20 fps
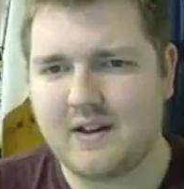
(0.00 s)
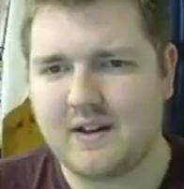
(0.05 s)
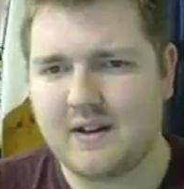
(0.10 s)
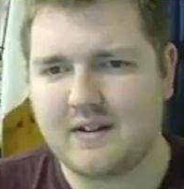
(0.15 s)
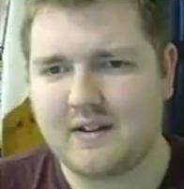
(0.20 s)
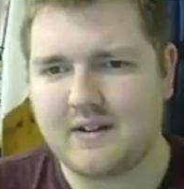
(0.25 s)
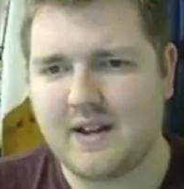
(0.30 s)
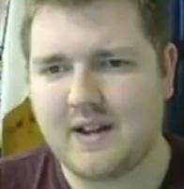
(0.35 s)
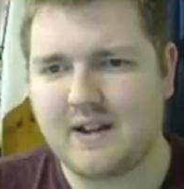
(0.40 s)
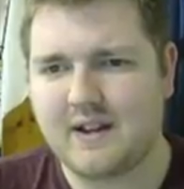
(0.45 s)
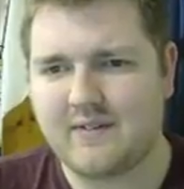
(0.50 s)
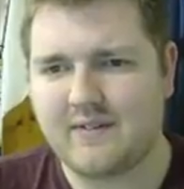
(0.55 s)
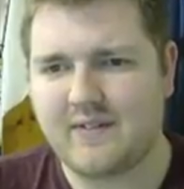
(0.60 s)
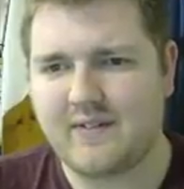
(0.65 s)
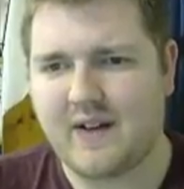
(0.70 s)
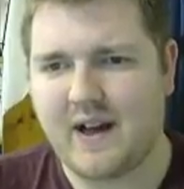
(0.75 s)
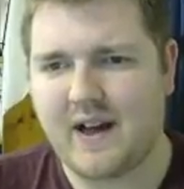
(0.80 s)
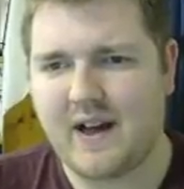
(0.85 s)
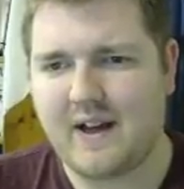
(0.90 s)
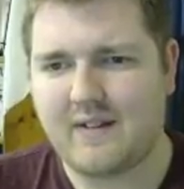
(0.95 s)
Negative
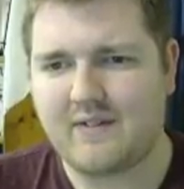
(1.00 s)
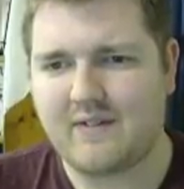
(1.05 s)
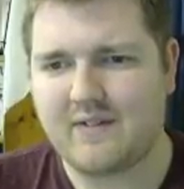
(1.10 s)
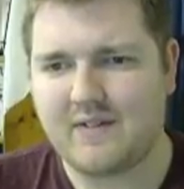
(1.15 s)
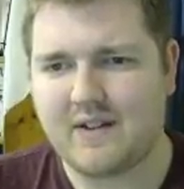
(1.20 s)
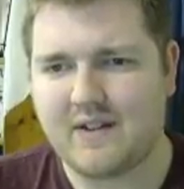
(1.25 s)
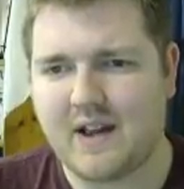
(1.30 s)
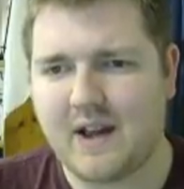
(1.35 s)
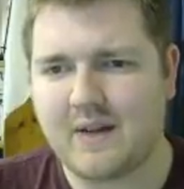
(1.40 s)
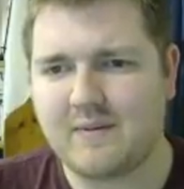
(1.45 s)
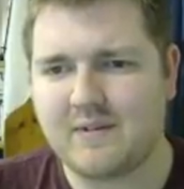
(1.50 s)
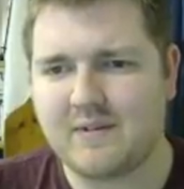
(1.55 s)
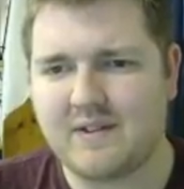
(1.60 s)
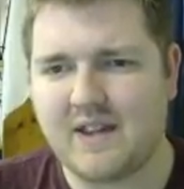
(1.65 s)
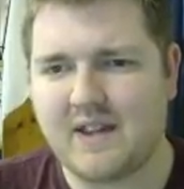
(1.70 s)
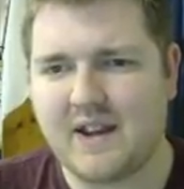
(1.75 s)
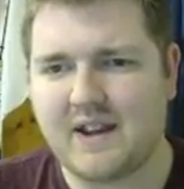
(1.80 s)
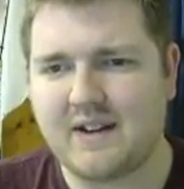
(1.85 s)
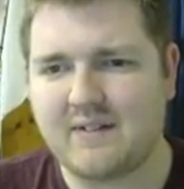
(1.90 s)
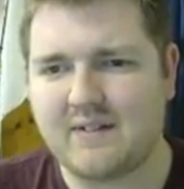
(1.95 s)
5 times
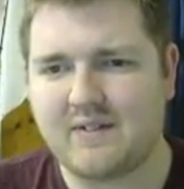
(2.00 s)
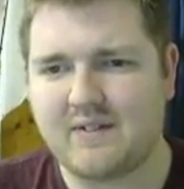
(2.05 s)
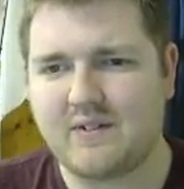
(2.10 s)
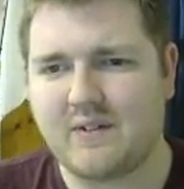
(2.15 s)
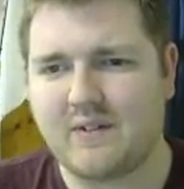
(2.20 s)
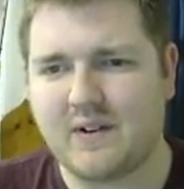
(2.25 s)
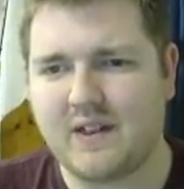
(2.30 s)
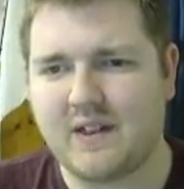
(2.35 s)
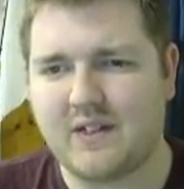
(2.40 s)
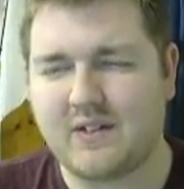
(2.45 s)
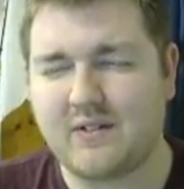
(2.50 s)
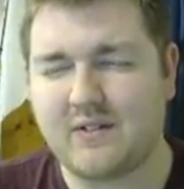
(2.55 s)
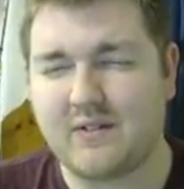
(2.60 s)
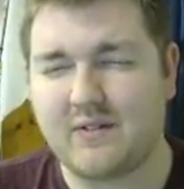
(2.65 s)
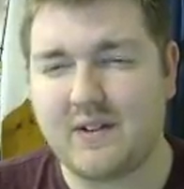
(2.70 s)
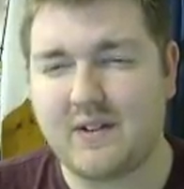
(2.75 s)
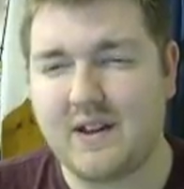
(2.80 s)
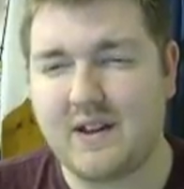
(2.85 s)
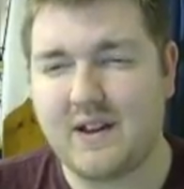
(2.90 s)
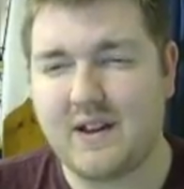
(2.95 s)
negative
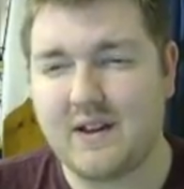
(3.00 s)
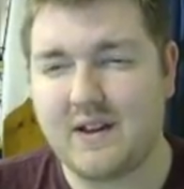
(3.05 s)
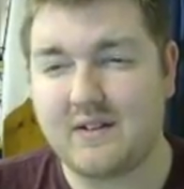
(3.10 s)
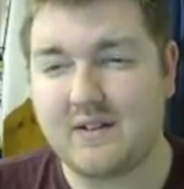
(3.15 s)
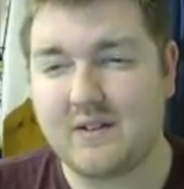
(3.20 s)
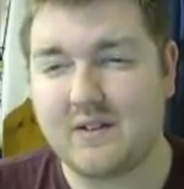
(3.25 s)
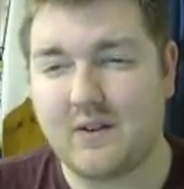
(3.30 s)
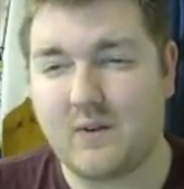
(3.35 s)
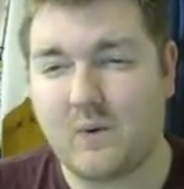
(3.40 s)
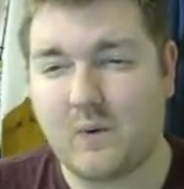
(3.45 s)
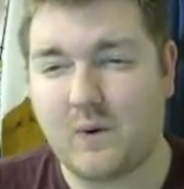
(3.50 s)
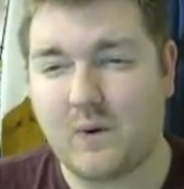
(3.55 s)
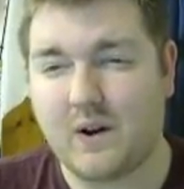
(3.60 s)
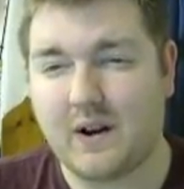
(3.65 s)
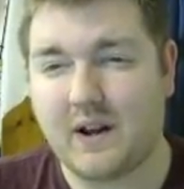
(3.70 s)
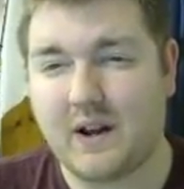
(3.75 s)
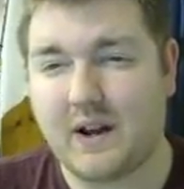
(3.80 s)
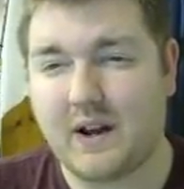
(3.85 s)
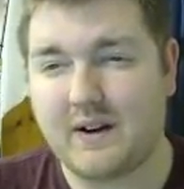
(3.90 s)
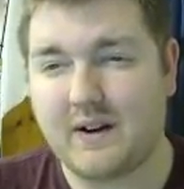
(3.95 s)
23 is
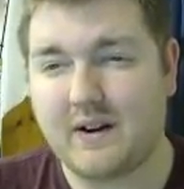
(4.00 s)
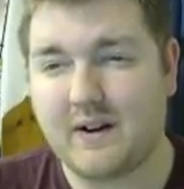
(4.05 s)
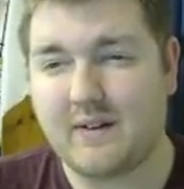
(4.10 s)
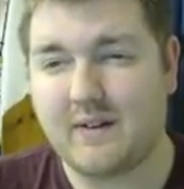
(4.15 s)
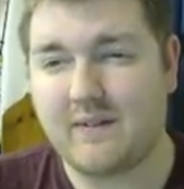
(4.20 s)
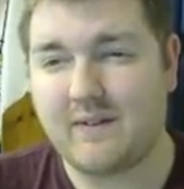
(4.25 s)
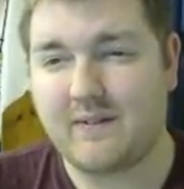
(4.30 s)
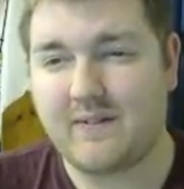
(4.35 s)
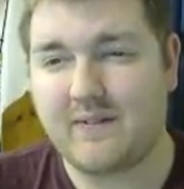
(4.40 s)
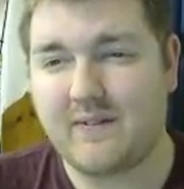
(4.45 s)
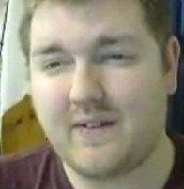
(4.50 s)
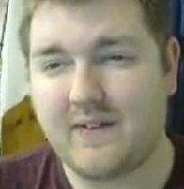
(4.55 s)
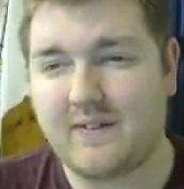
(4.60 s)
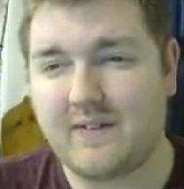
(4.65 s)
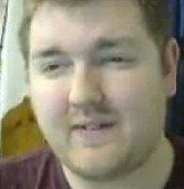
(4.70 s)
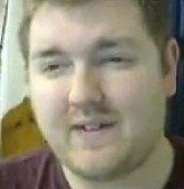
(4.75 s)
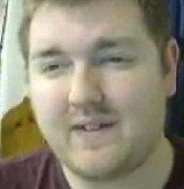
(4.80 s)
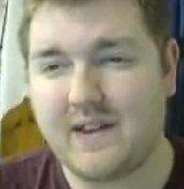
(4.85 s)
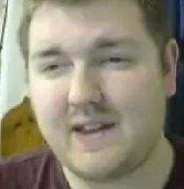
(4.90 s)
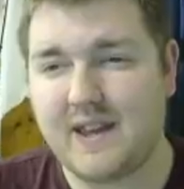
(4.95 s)

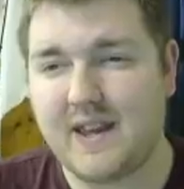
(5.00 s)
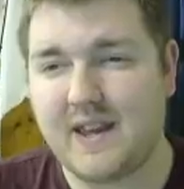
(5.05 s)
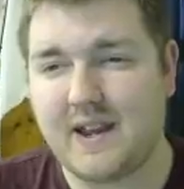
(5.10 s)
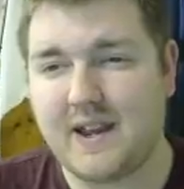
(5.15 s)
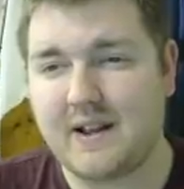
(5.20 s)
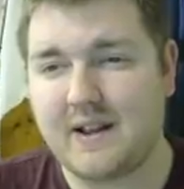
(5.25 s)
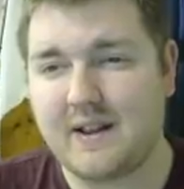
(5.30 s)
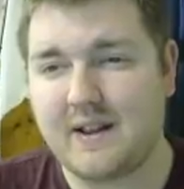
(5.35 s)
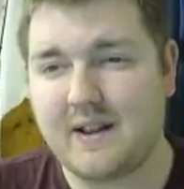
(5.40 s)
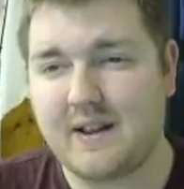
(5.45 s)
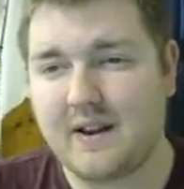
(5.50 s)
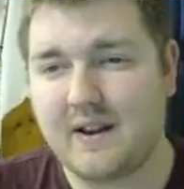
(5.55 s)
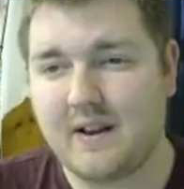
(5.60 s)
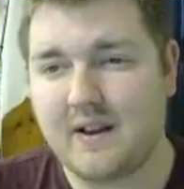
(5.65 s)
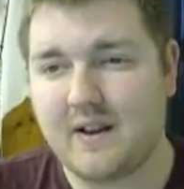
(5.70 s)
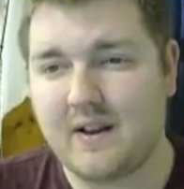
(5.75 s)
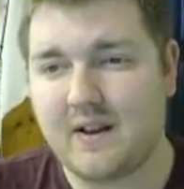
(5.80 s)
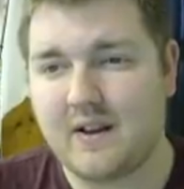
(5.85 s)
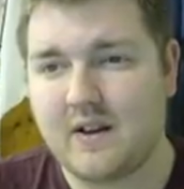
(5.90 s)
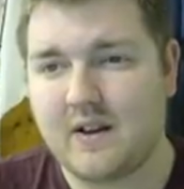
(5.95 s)
115.
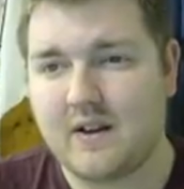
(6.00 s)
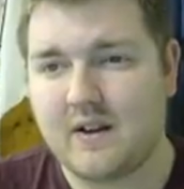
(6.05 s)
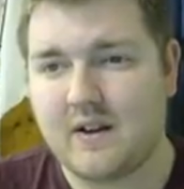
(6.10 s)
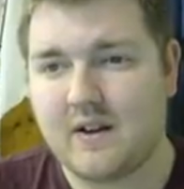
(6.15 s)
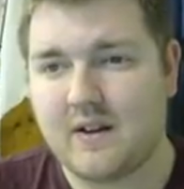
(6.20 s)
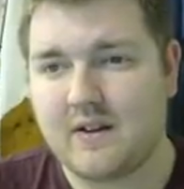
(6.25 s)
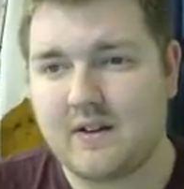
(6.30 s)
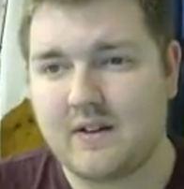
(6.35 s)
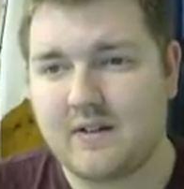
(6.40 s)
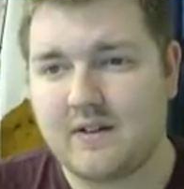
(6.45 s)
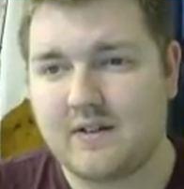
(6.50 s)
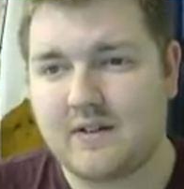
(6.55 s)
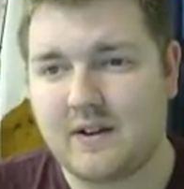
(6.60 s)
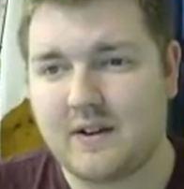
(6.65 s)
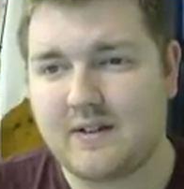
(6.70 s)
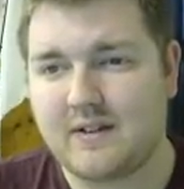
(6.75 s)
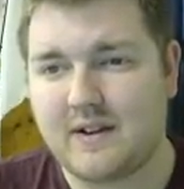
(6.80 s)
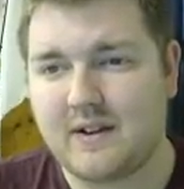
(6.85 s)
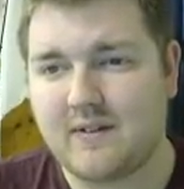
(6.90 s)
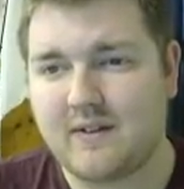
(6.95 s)

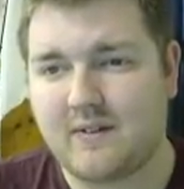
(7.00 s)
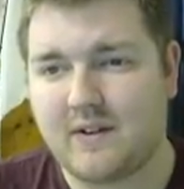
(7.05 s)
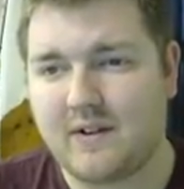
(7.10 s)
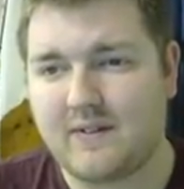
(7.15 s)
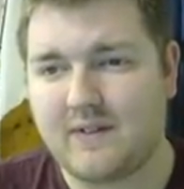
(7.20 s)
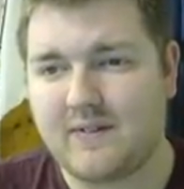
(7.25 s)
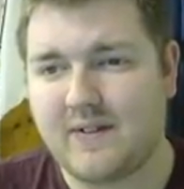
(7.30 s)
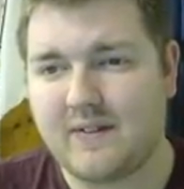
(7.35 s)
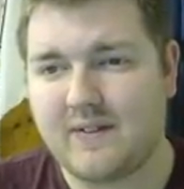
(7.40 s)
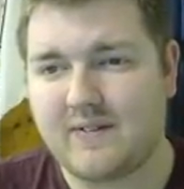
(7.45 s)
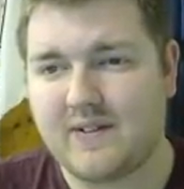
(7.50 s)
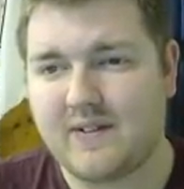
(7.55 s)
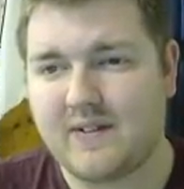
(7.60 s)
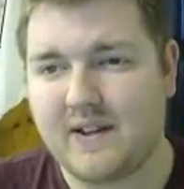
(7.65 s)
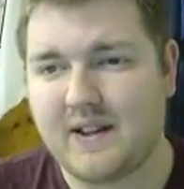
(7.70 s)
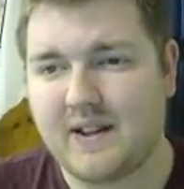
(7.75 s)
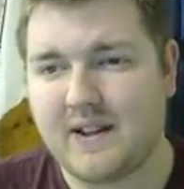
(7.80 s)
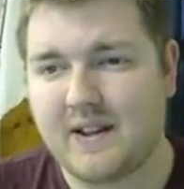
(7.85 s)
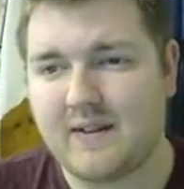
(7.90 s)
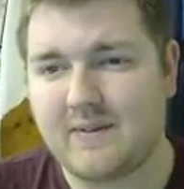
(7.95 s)
60 and
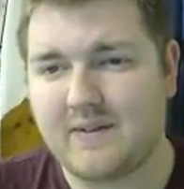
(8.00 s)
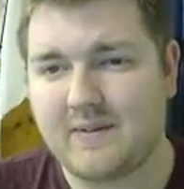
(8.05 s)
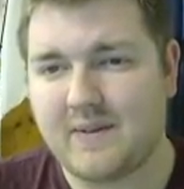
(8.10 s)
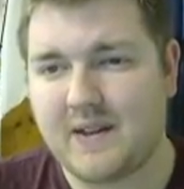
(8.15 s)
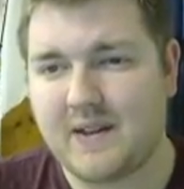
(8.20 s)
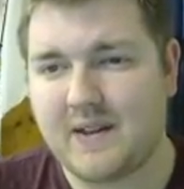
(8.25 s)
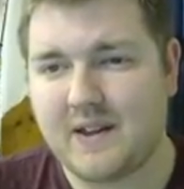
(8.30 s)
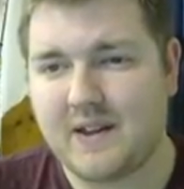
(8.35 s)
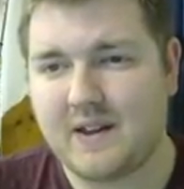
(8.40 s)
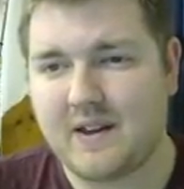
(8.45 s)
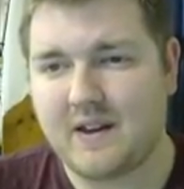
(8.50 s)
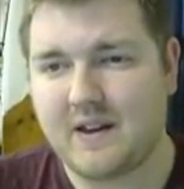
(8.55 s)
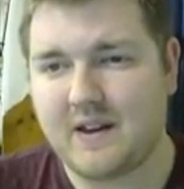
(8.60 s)
115 gives me